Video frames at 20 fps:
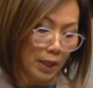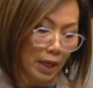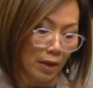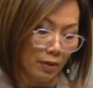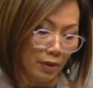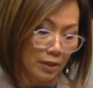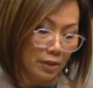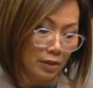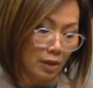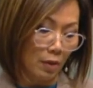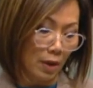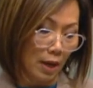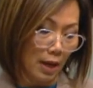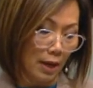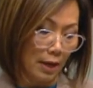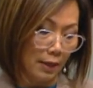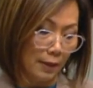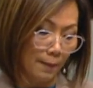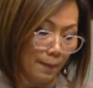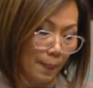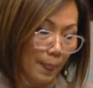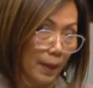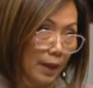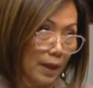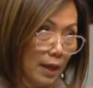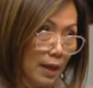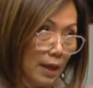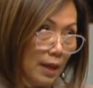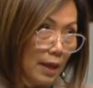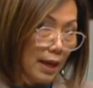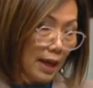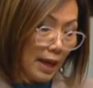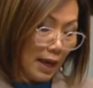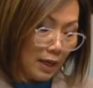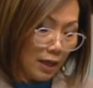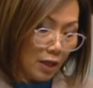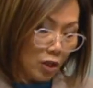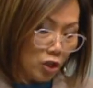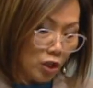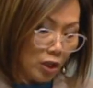areas so hard.
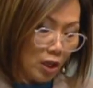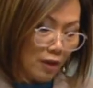Energy